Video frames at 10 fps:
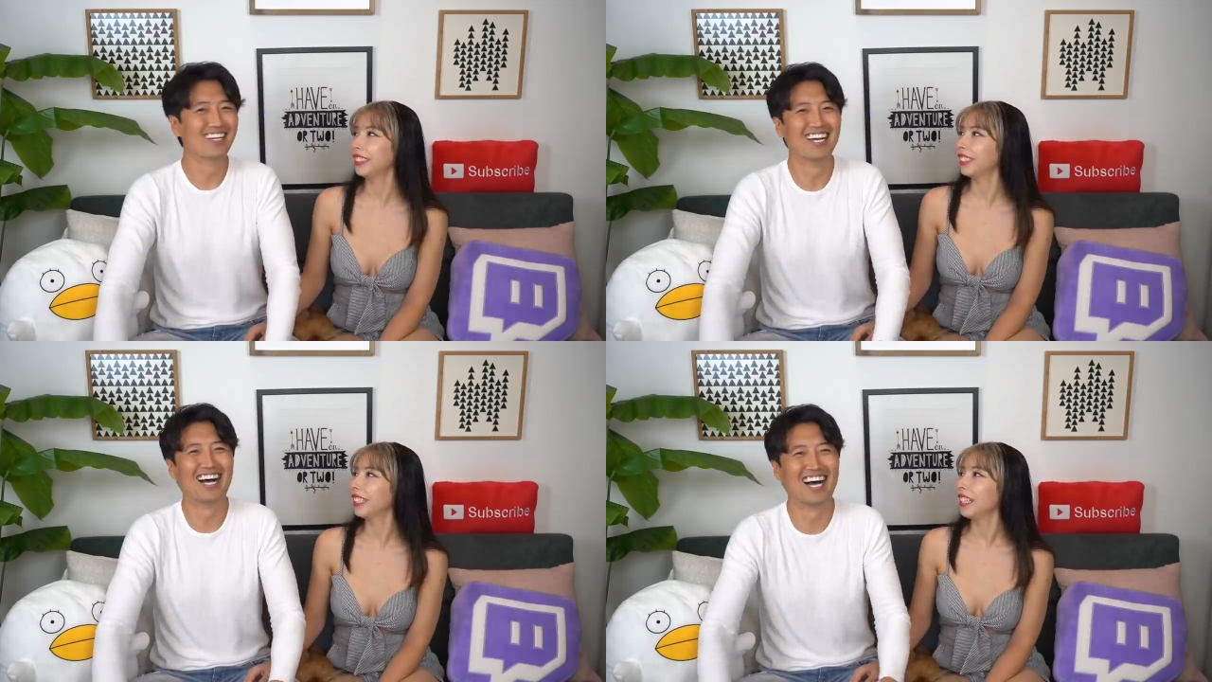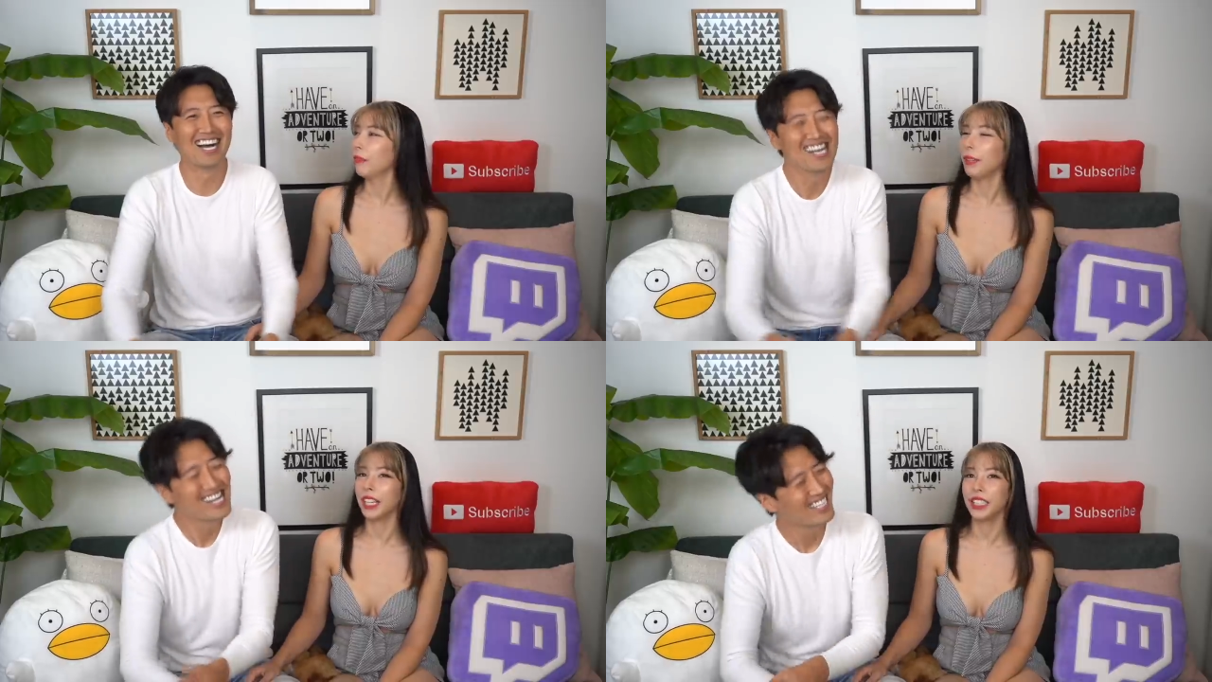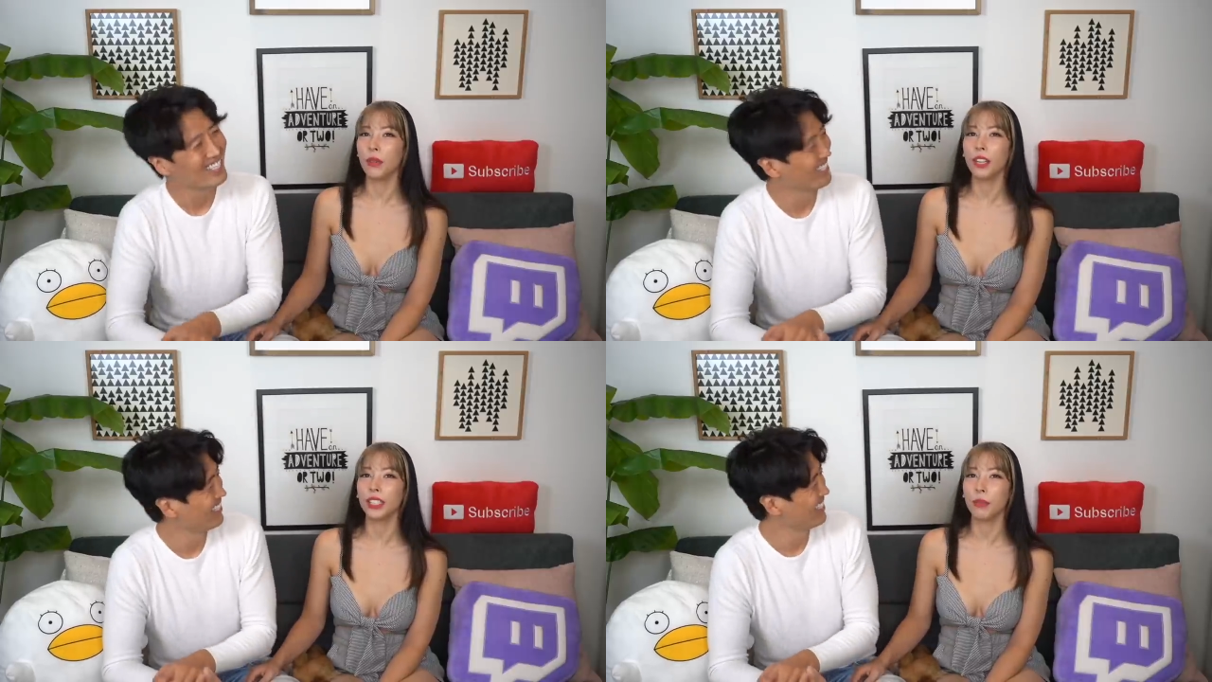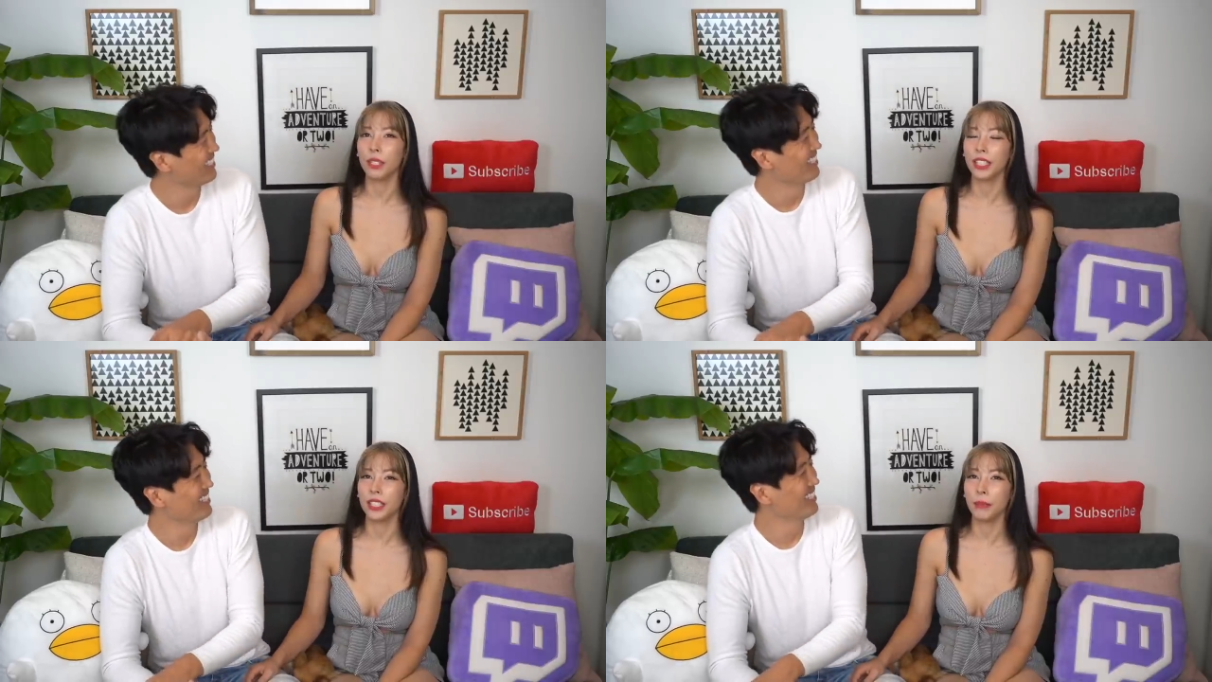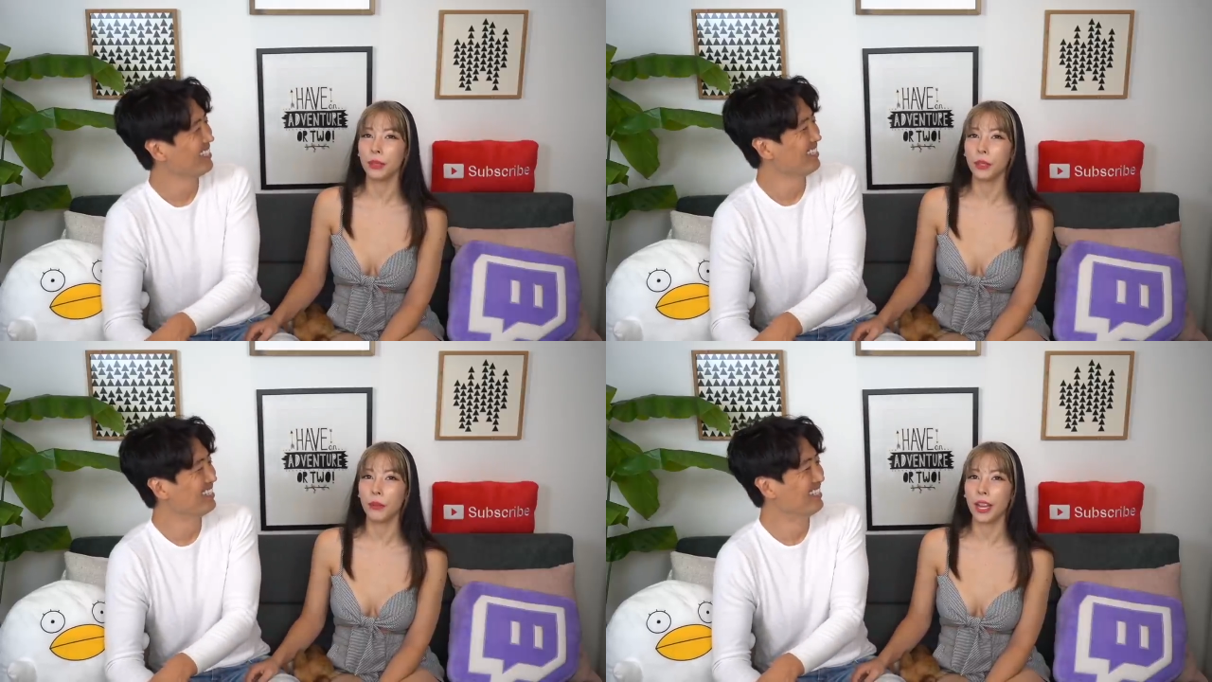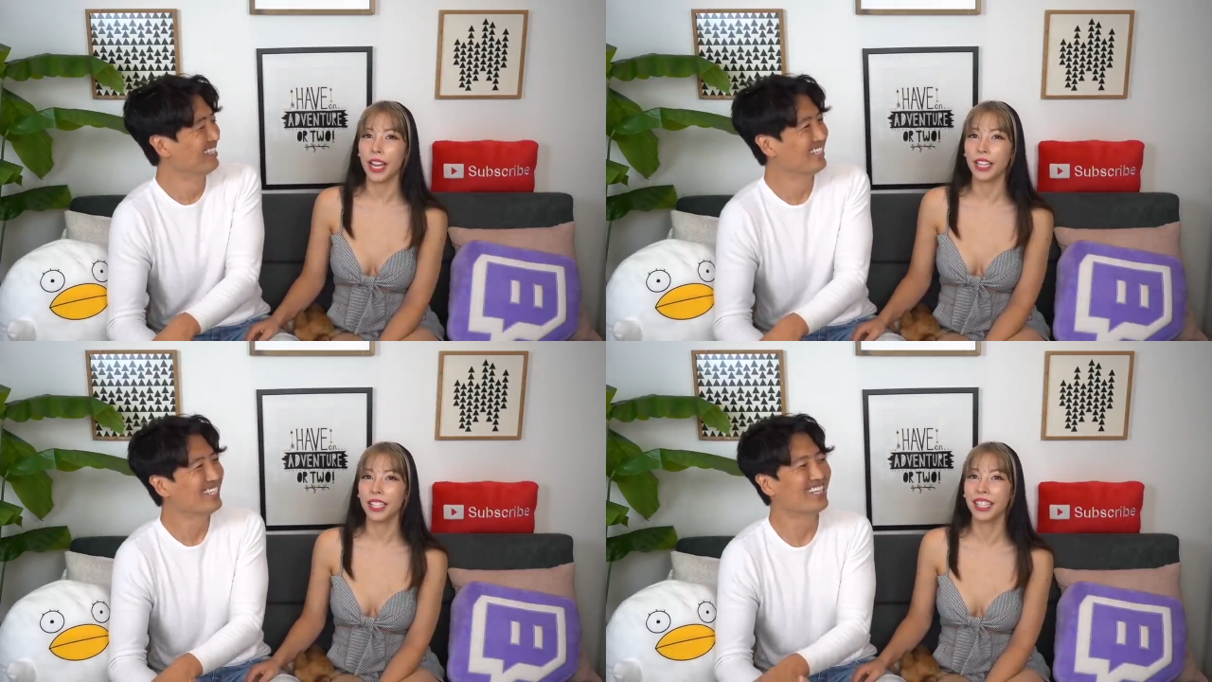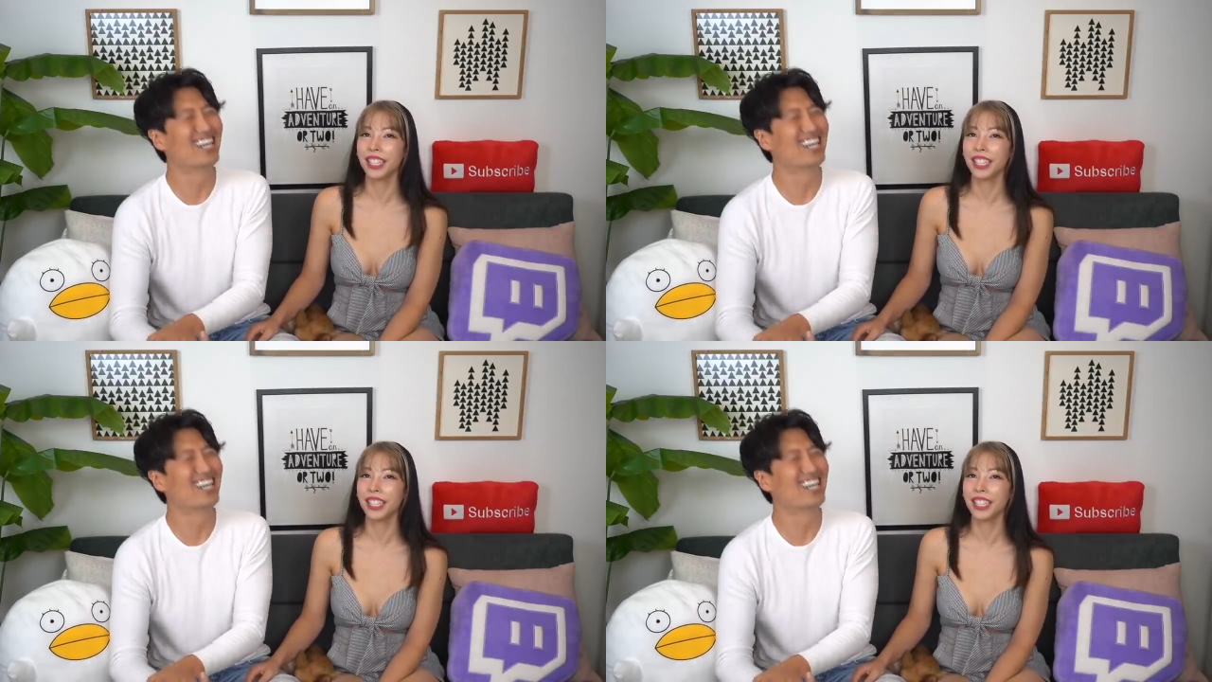Speaker 1: because he wants to be a simp so bad.